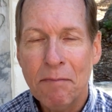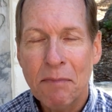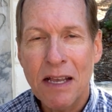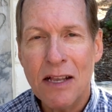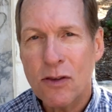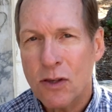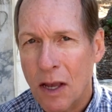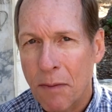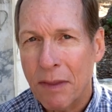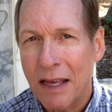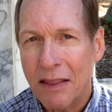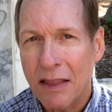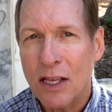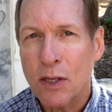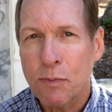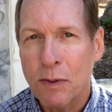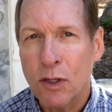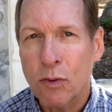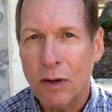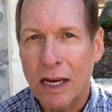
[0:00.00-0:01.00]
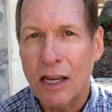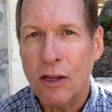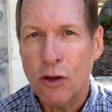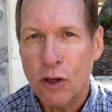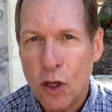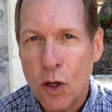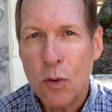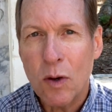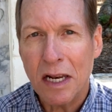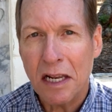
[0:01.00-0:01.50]
It's something that's between
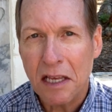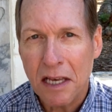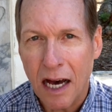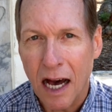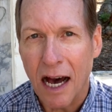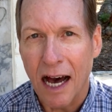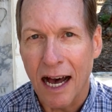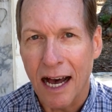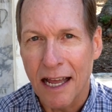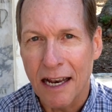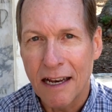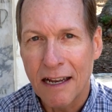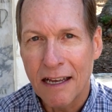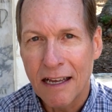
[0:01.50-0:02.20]
you and God